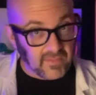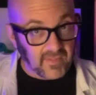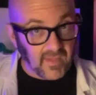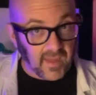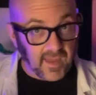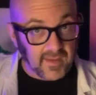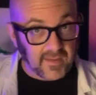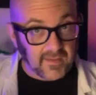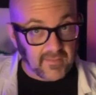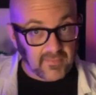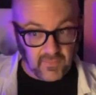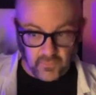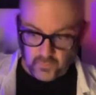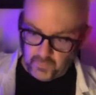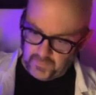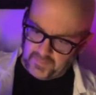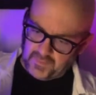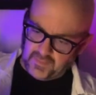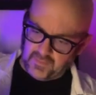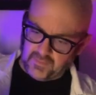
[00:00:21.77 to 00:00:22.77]
science
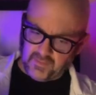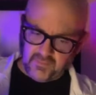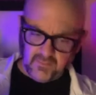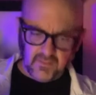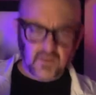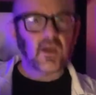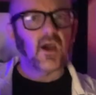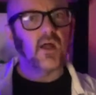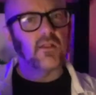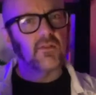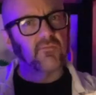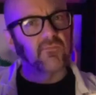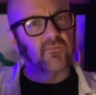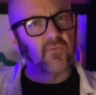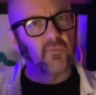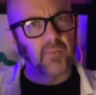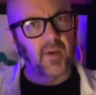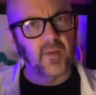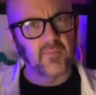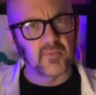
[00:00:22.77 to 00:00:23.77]
with these colorful
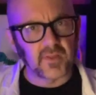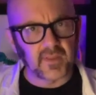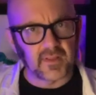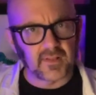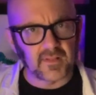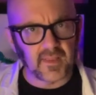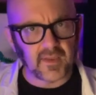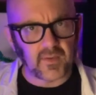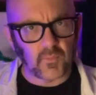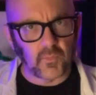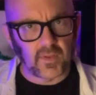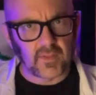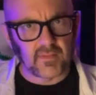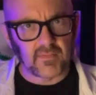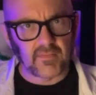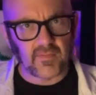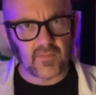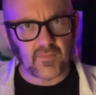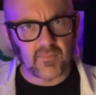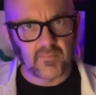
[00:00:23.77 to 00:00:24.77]
bubbling
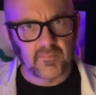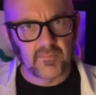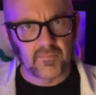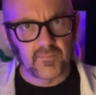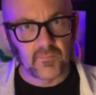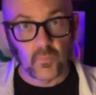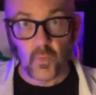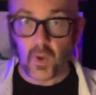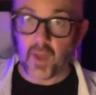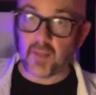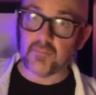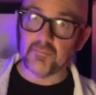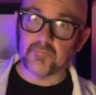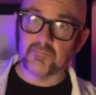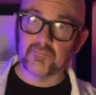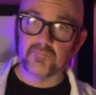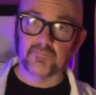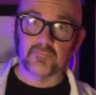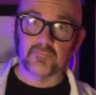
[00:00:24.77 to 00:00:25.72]
liquids. Well,